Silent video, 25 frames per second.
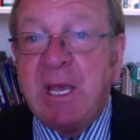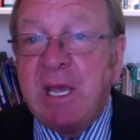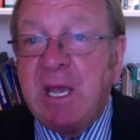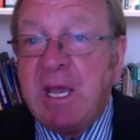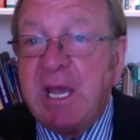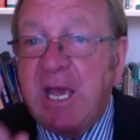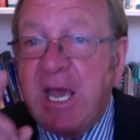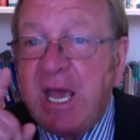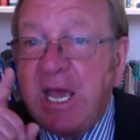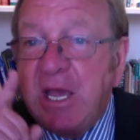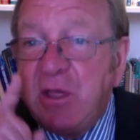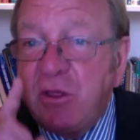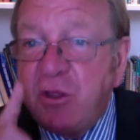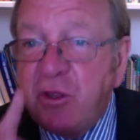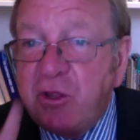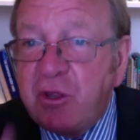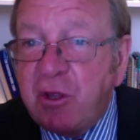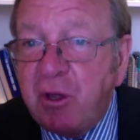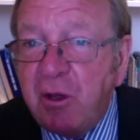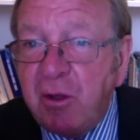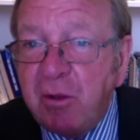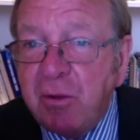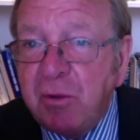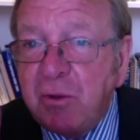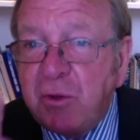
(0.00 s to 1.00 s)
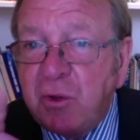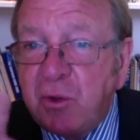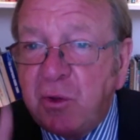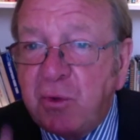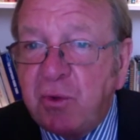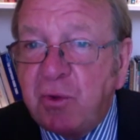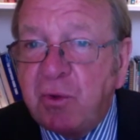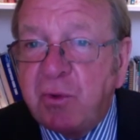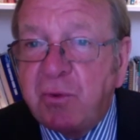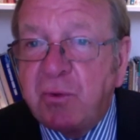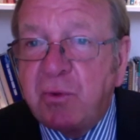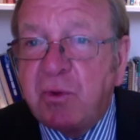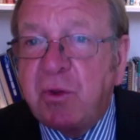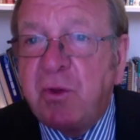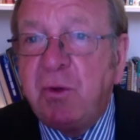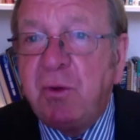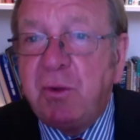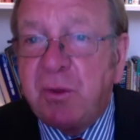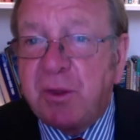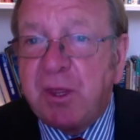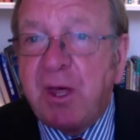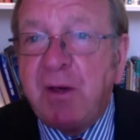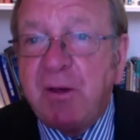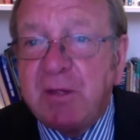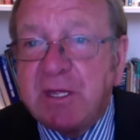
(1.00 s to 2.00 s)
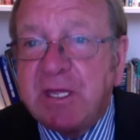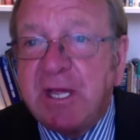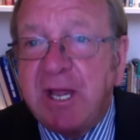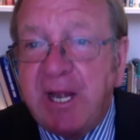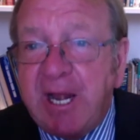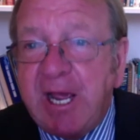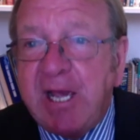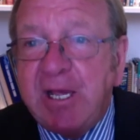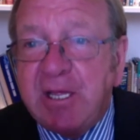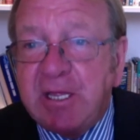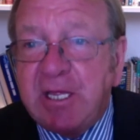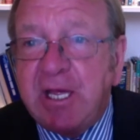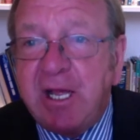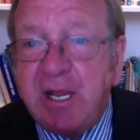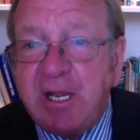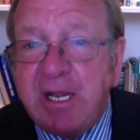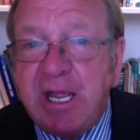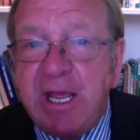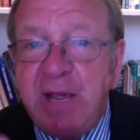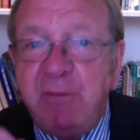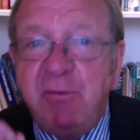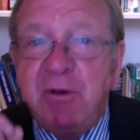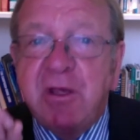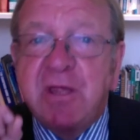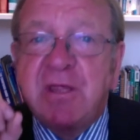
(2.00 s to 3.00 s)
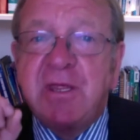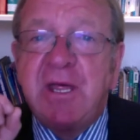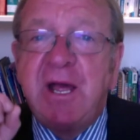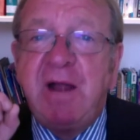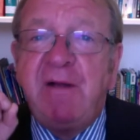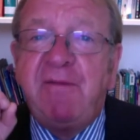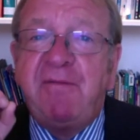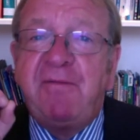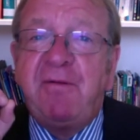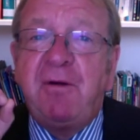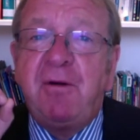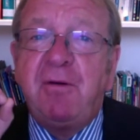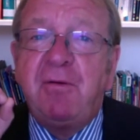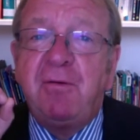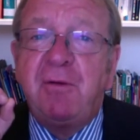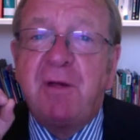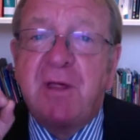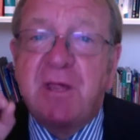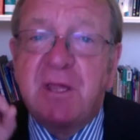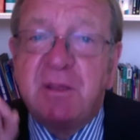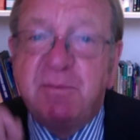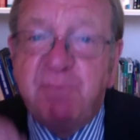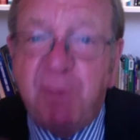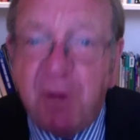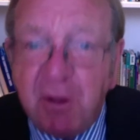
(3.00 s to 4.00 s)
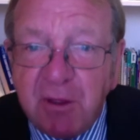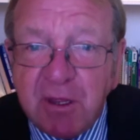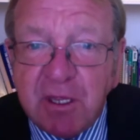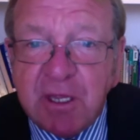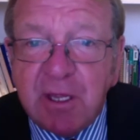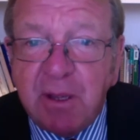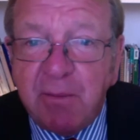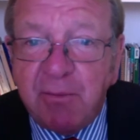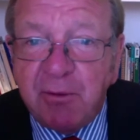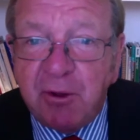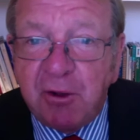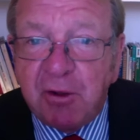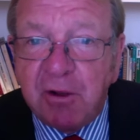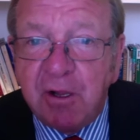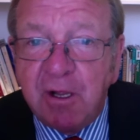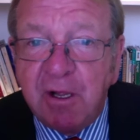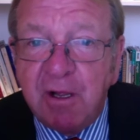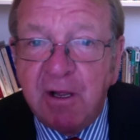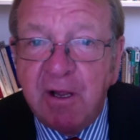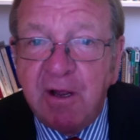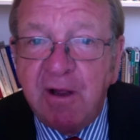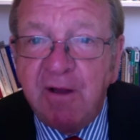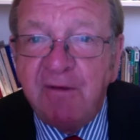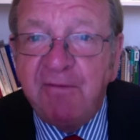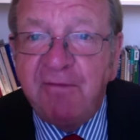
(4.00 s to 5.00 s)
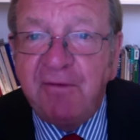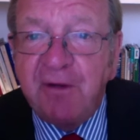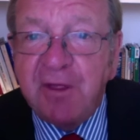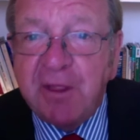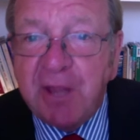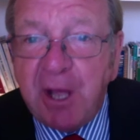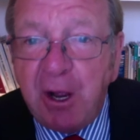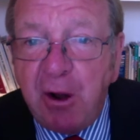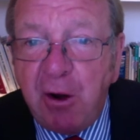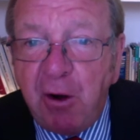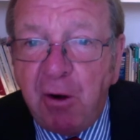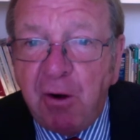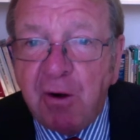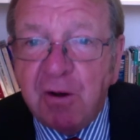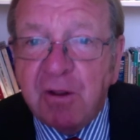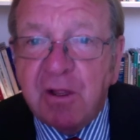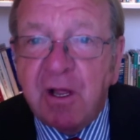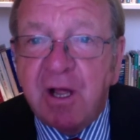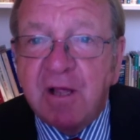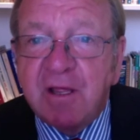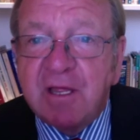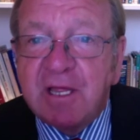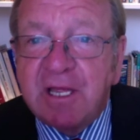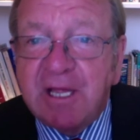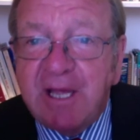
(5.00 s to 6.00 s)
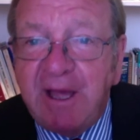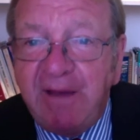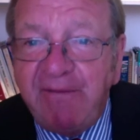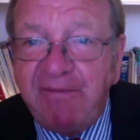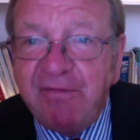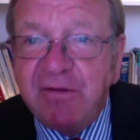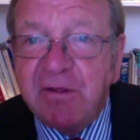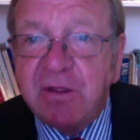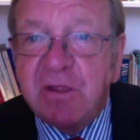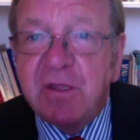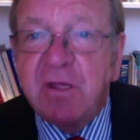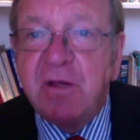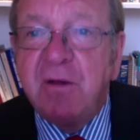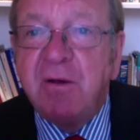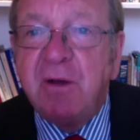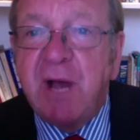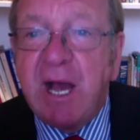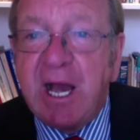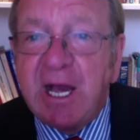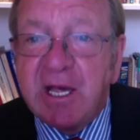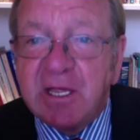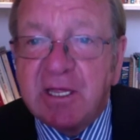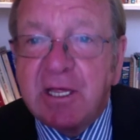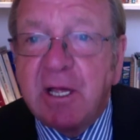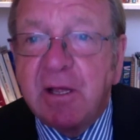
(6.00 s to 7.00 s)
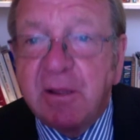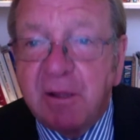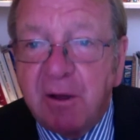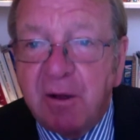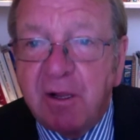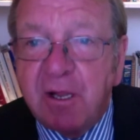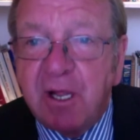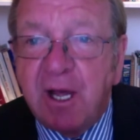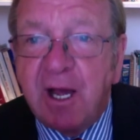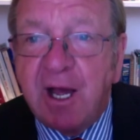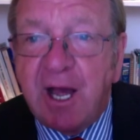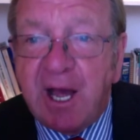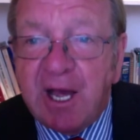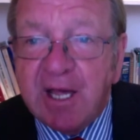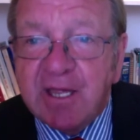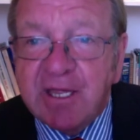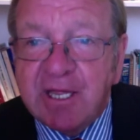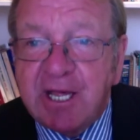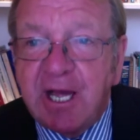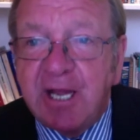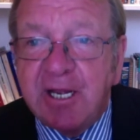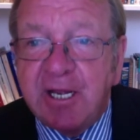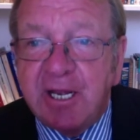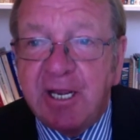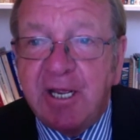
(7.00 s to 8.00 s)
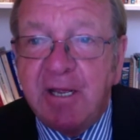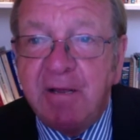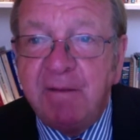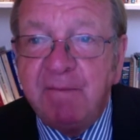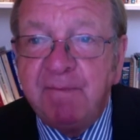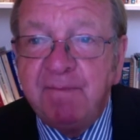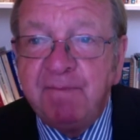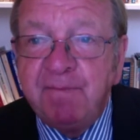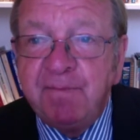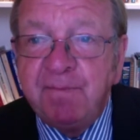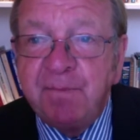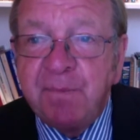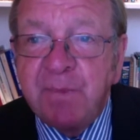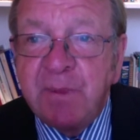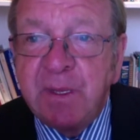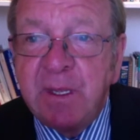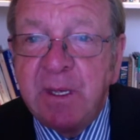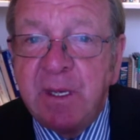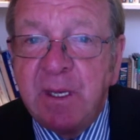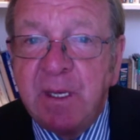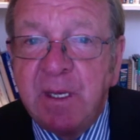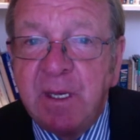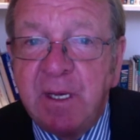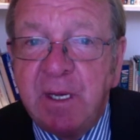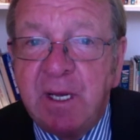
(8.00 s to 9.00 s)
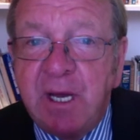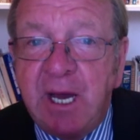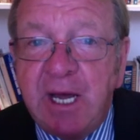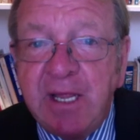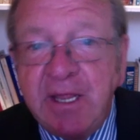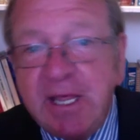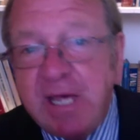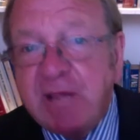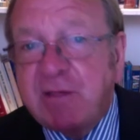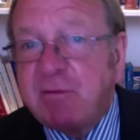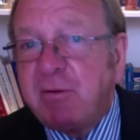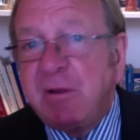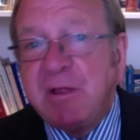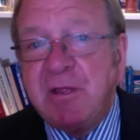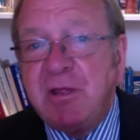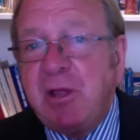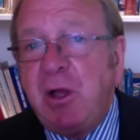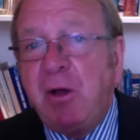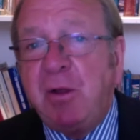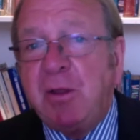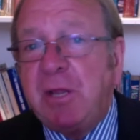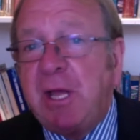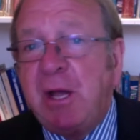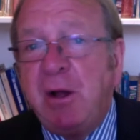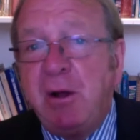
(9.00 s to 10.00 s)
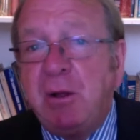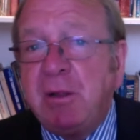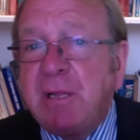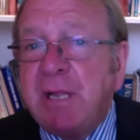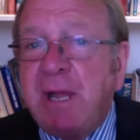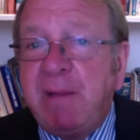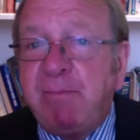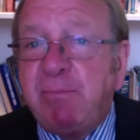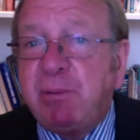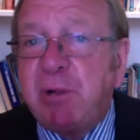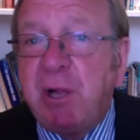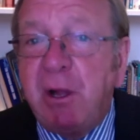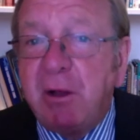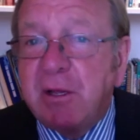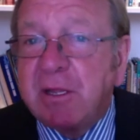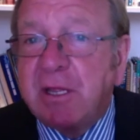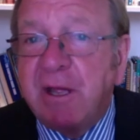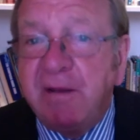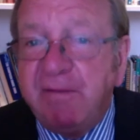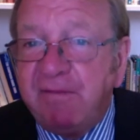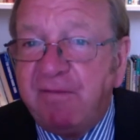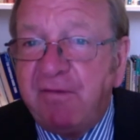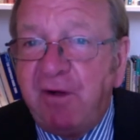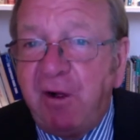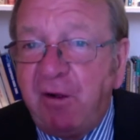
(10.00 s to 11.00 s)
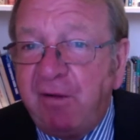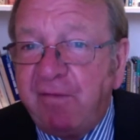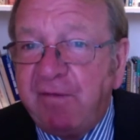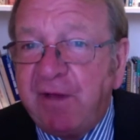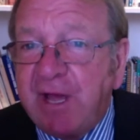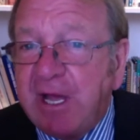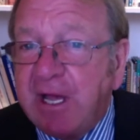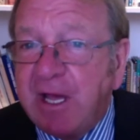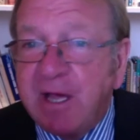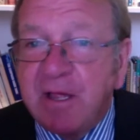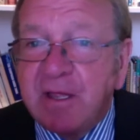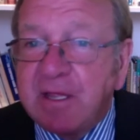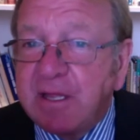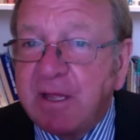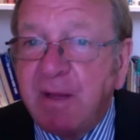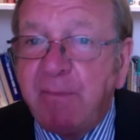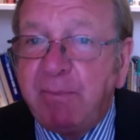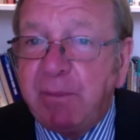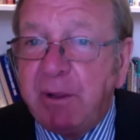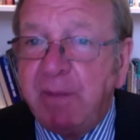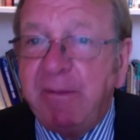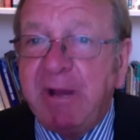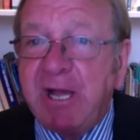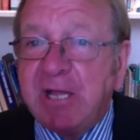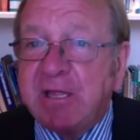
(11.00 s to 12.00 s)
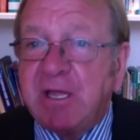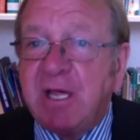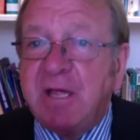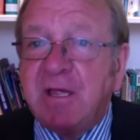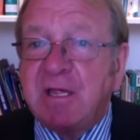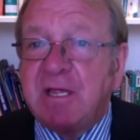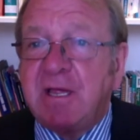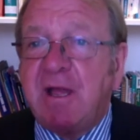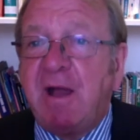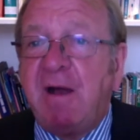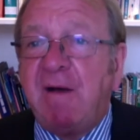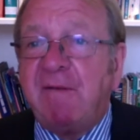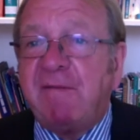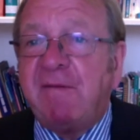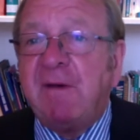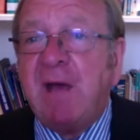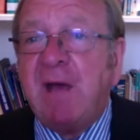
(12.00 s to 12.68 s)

In June 2018, he was therefore responsible for the orders given to Assadollah Assadi. And this was not the only plot involving his diplomatic staff.